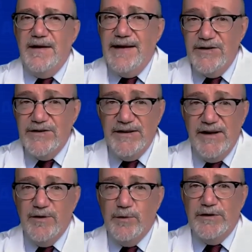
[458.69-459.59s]
Here's
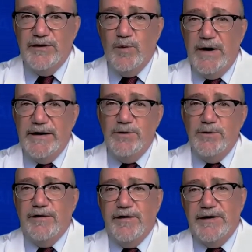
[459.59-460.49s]
another reason why
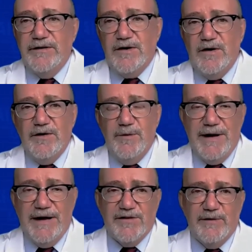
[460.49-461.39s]
glutathione is called the
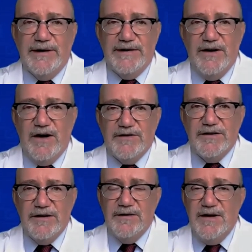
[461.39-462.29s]
master
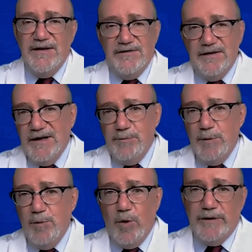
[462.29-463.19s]
antioxidant. It's a little
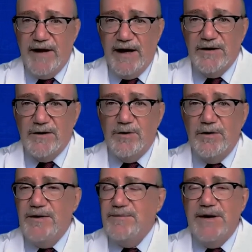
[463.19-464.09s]
bit more
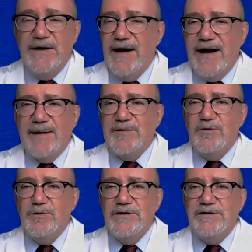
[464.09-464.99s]
technical, but
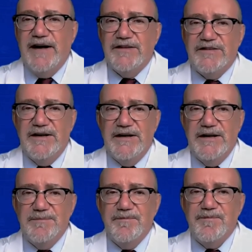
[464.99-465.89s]
absolutely
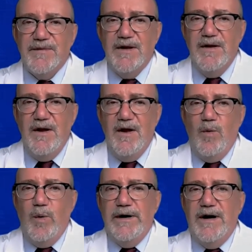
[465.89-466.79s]
fascinating.
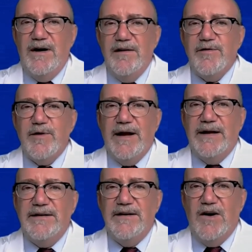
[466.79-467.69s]
When other
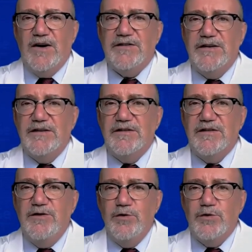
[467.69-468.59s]

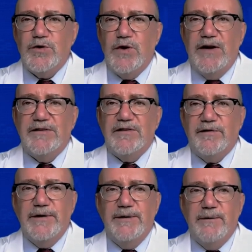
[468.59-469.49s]
antioxidants neutralize a
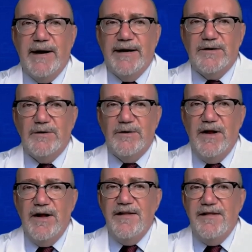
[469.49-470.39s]
free radical,
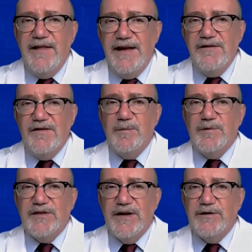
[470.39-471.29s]
they
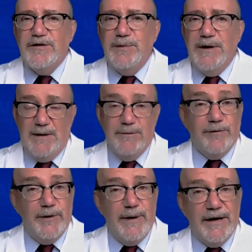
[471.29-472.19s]
themselves become a
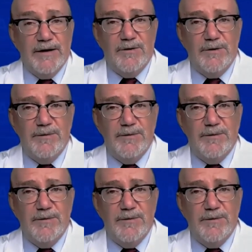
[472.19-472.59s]
free radical.